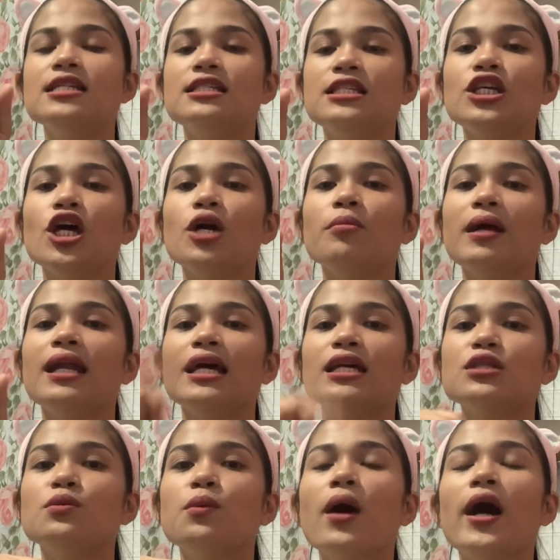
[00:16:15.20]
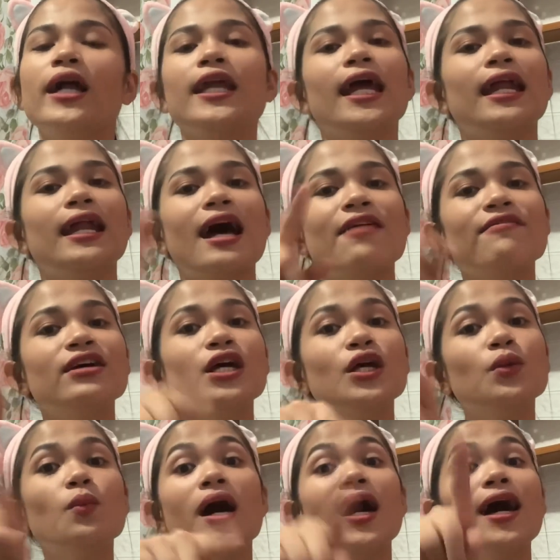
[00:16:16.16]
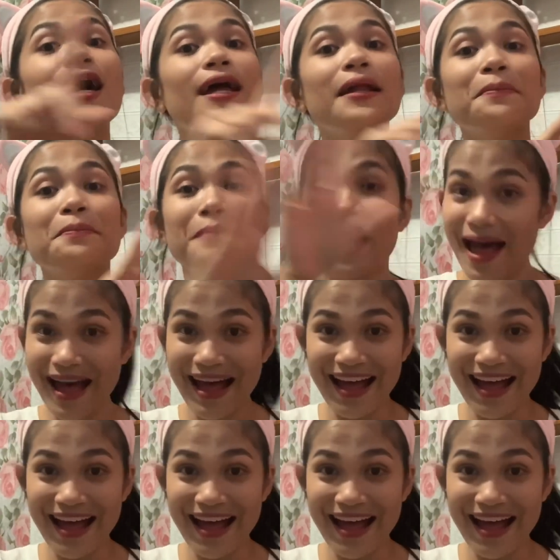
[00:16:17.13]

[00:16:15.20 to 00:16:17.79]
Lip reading: see you in my next one. And have a good one. Bye!